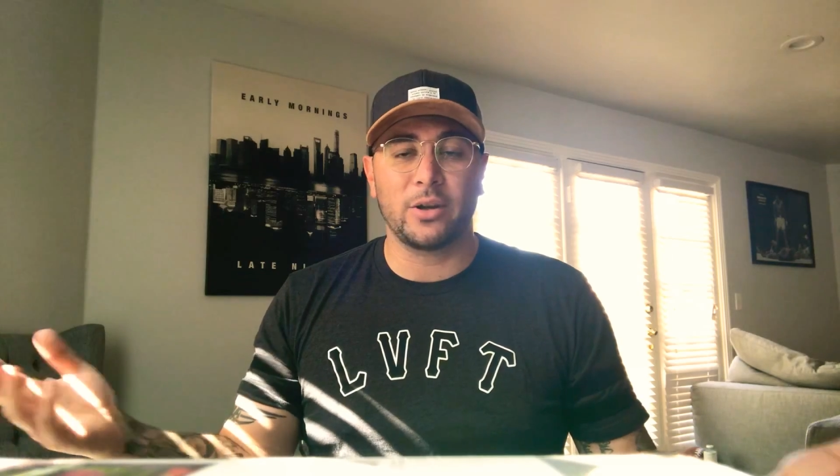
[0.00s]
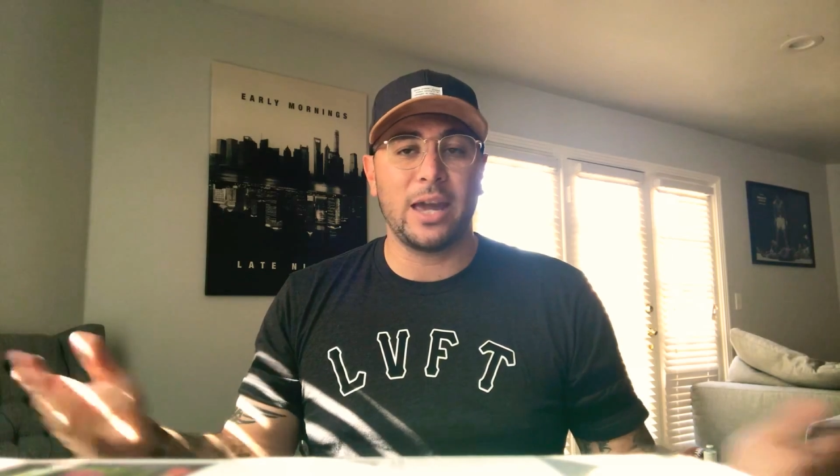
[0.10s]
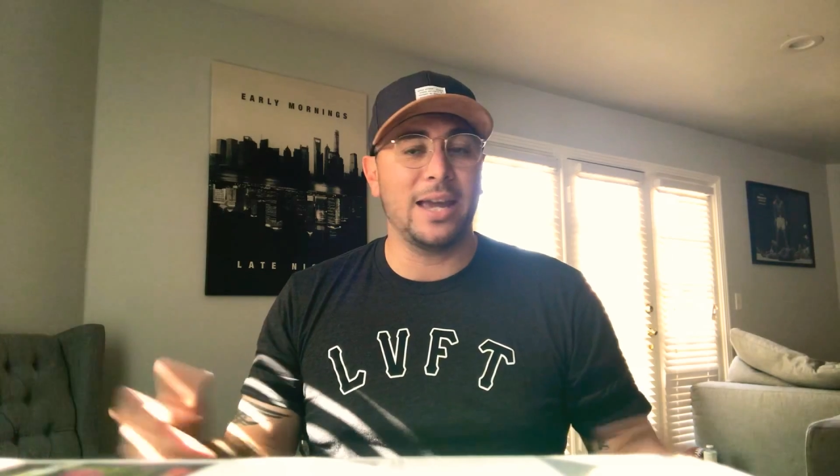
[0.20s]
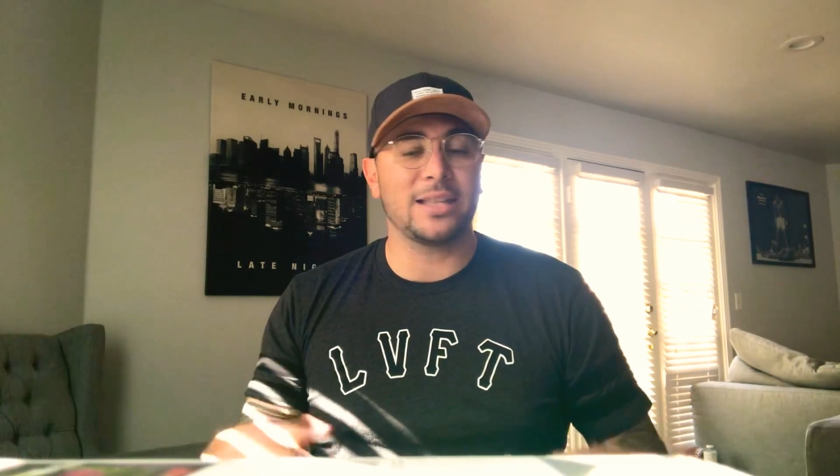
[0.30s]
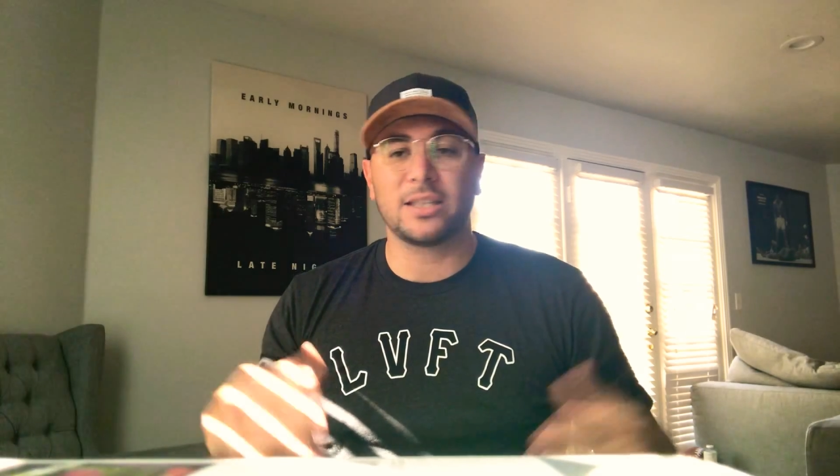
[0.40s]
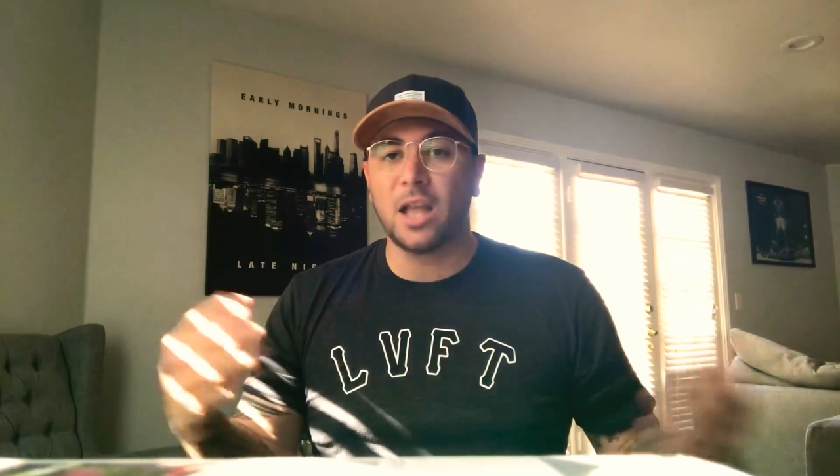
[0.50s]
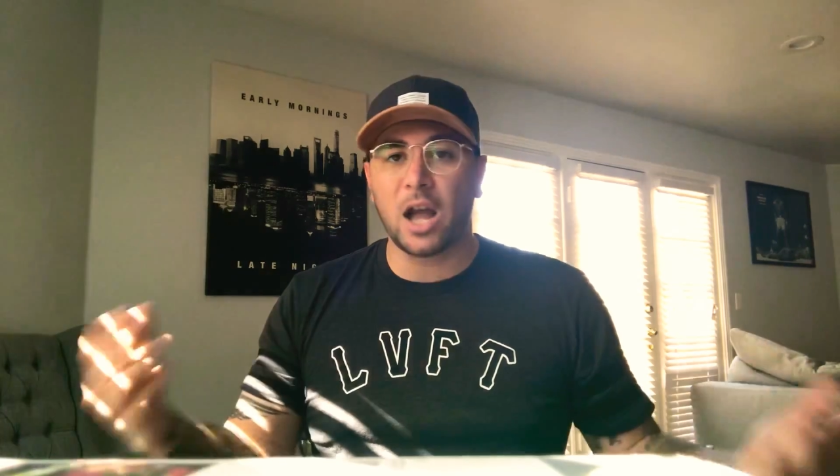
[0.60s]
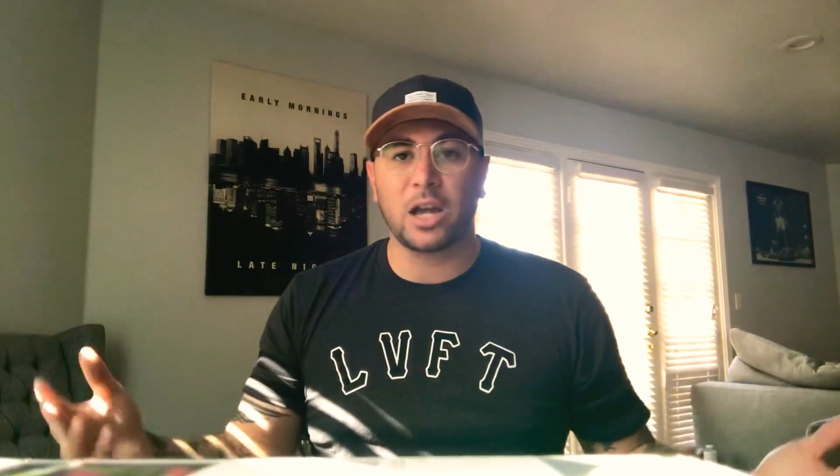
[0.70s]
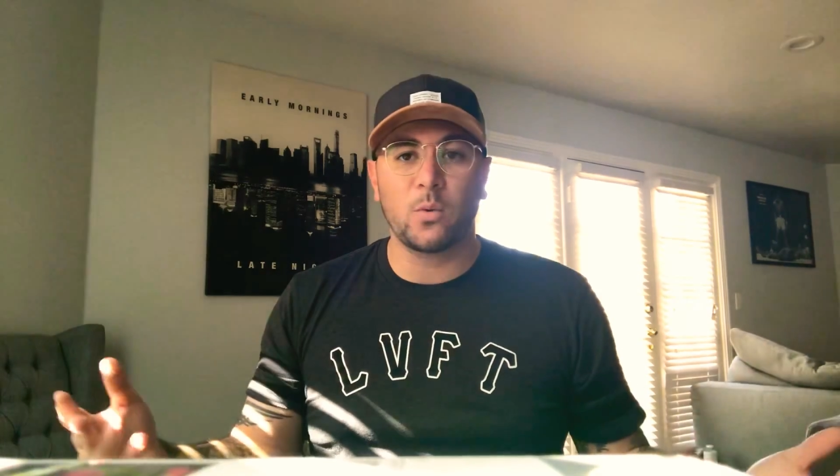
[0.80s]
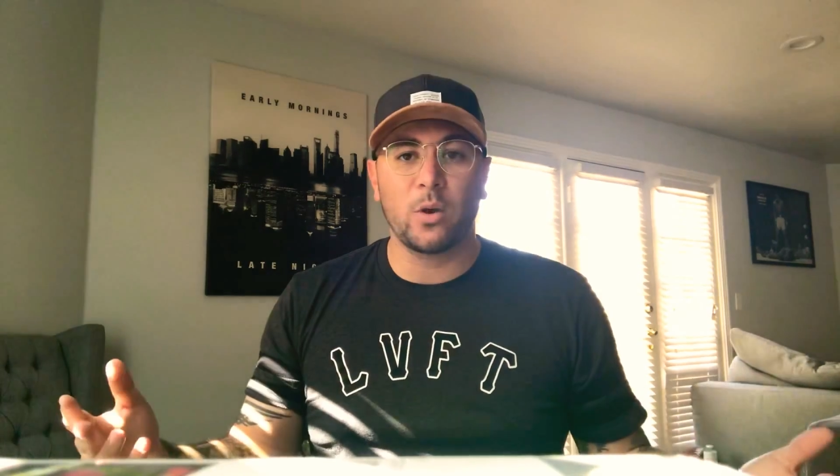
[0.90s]
okay? It's
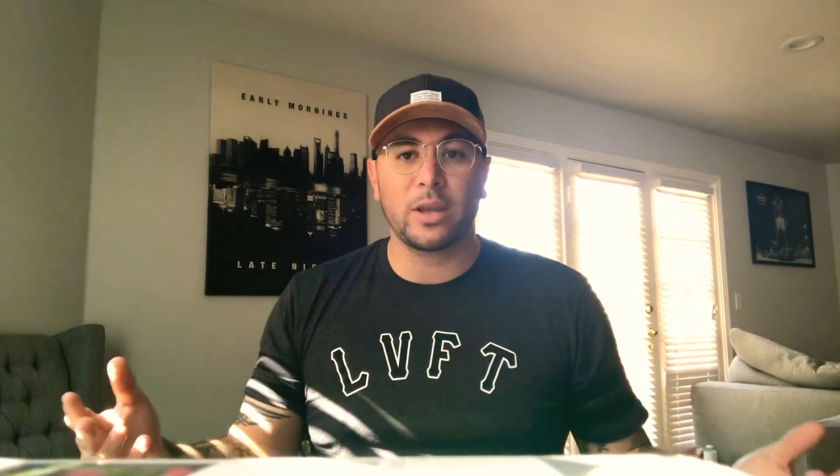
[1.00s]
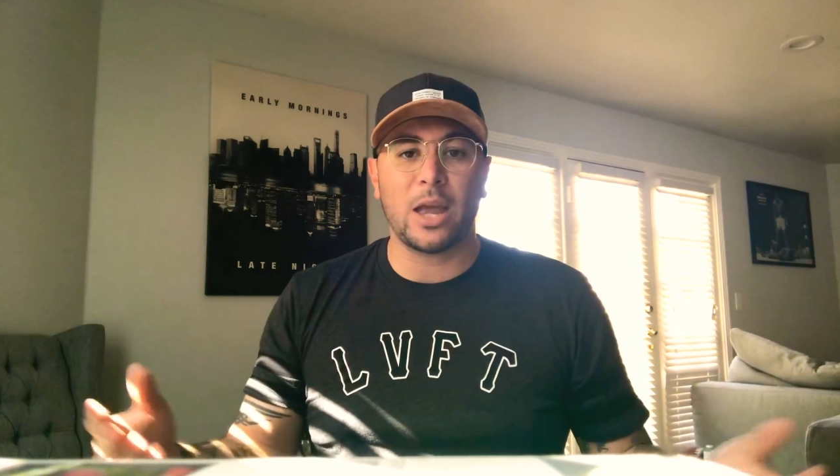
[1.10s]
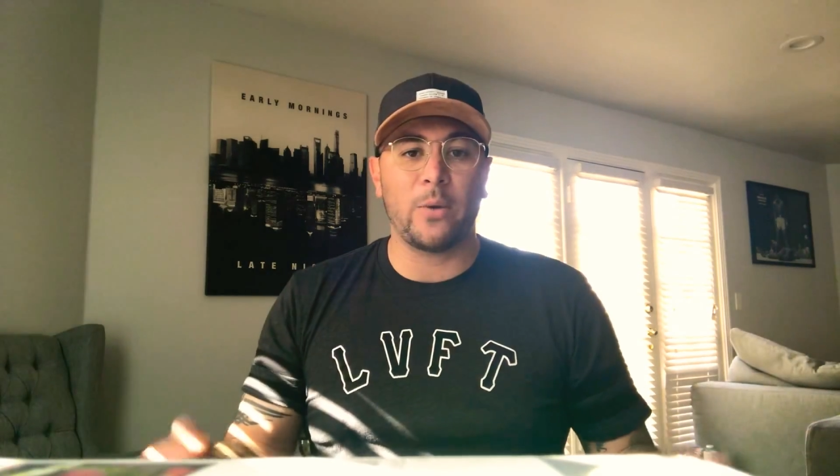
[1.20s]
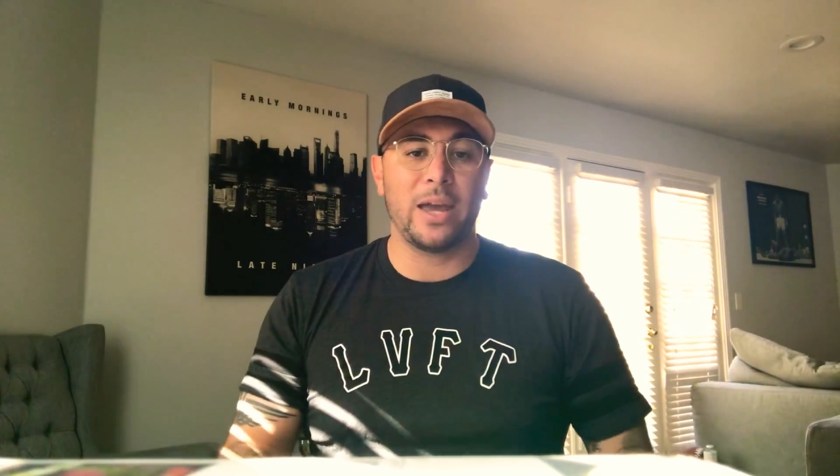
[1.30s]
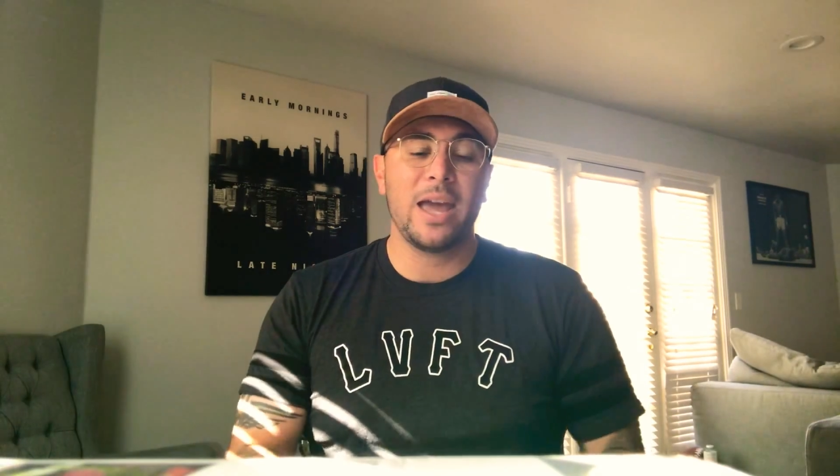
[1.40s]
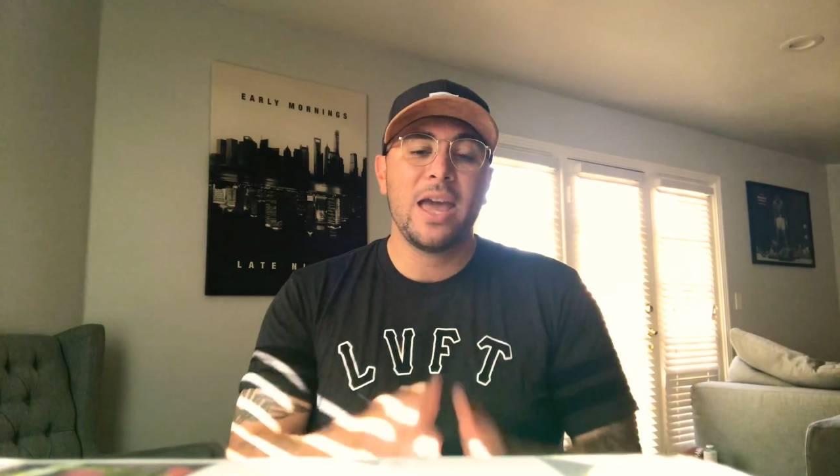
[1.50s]
not gonna work that way.